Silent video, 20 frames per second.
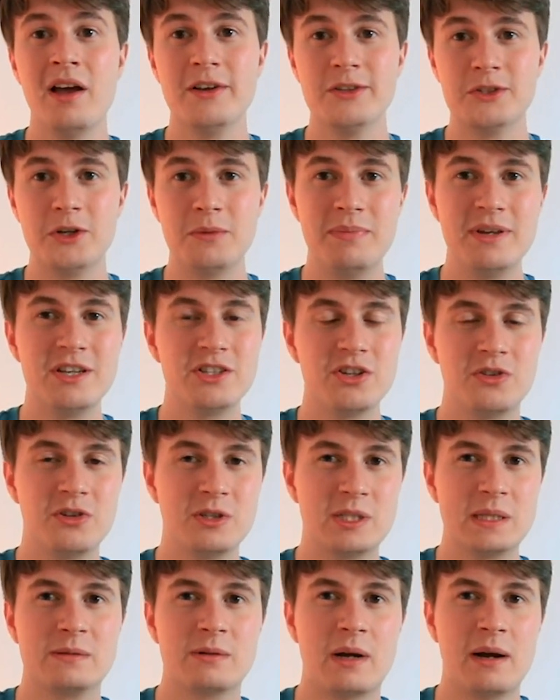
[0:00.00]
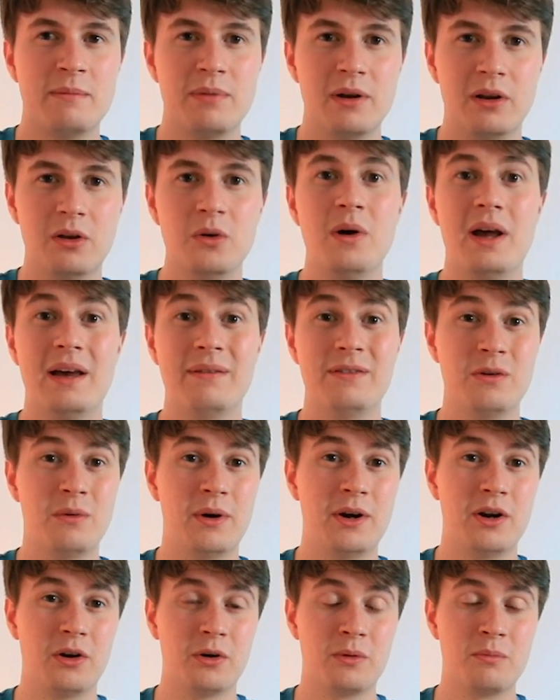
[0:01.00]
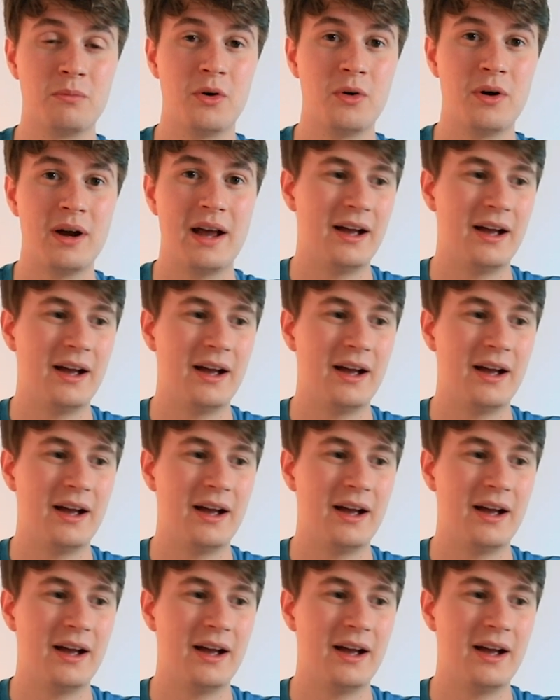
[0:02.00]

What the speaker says: So be sure to subscribe below if you want to learn more